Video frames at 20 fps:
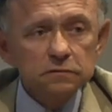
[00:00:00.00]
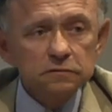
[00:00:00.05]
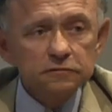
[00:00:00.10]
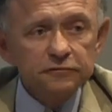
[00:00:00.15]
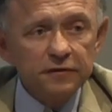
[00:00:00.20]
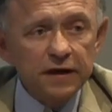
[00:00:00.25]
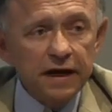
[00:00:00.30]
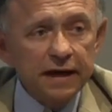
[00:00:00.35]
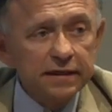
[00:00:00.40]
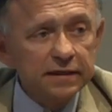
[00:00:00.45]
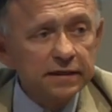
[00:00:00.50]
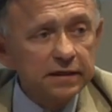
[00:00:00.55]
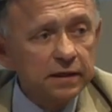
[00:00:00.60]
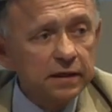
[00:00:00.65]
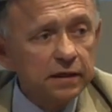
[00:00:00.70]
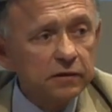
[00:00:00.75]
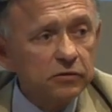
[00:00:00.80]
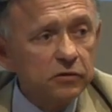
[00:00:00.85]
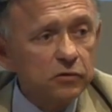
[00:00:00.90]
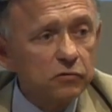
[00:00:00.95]

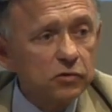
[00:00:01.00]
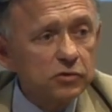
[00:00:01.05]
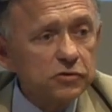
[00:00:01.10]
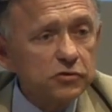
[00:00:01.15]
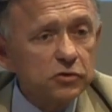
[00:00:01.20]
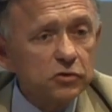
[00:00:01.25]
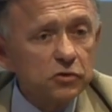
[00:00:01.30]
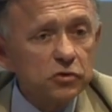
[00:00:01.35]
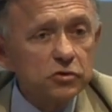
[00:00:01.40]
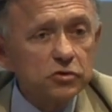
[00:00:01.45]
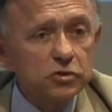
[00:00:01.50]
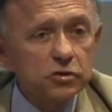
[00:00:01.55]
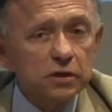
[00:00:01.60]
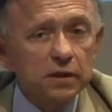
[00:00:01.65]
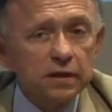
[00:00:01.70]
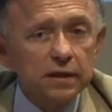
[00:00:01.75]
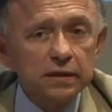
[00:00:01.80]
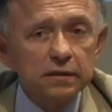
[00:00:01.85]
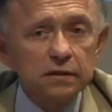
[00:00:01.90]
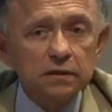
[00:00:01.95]
finding in the research
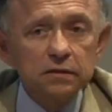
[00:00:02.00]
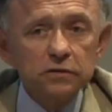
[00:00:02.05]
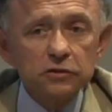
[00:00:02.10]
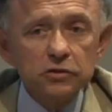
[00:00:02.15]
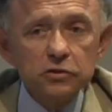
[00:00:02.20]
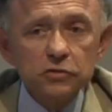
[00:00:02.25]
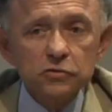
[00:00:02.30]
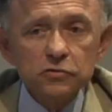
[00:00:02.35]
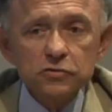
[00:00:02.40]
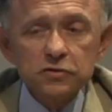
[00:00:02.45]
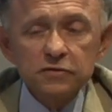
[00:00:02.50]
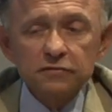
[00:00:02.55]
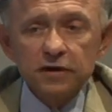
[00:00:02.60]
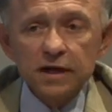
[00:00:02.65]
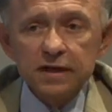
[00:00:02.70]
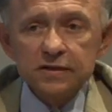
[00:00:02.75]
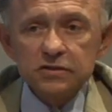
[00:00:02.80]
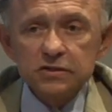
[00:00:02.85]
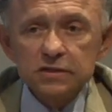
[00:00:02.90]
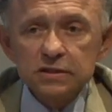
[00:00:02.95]
on the use of
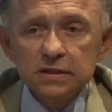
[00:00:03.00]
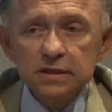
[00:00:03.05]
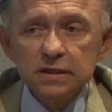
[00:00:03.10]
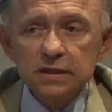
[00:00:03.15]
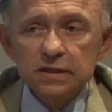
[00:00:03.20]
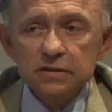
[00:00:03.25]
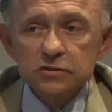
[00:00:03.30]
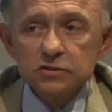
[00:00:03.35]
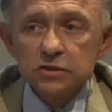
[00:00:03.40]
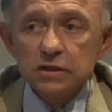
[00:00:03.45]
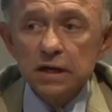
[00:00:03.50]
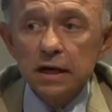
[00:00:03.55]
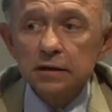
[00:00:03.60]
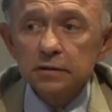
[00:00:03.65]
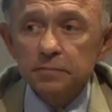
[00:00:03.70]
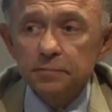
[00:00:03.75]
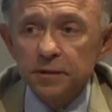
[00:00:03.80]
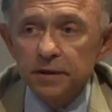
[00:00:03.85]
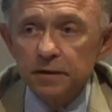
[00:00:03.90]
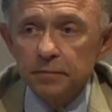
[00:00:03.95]
ICT is
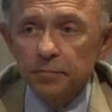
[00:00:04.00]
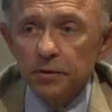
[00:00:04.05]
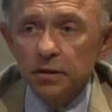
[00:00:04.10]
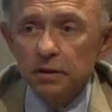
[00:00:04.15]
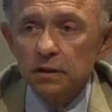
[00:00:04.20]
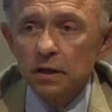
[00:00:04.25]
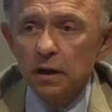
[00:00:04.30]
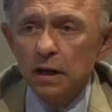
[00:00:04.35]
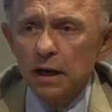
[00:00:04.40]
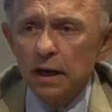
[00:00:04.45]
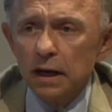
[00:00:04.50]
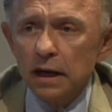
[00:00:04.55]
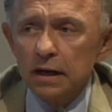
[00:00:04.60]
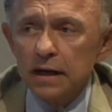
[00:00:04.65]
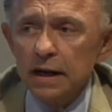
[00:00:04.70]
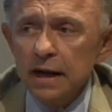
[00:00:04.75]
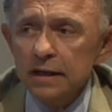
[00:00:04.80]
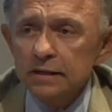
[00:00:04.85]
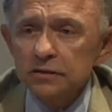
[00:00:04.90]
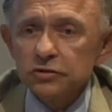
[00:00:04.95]
young people are
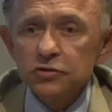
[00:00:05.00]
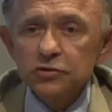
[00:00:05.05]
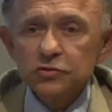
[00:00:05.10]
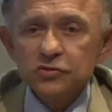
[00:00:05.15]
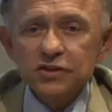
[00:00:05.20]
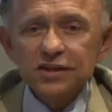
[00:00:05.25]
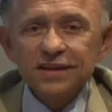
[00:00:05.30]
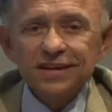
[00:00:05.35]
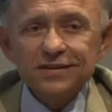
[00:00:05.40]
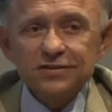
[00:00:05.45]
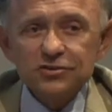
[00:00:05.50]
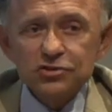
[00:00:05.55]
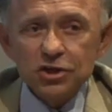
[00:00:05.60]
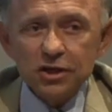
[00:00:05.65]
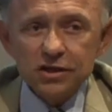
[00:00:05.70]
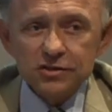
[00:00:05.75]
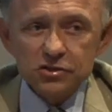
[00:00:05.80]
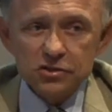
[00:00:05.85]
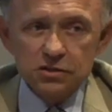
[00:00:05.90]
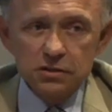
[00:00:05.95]
not using it
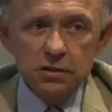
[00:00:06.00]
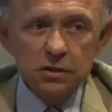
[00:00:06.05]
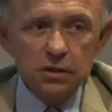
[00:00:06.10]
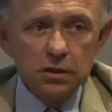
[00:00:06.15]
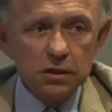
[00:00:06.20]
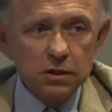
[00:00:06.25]
just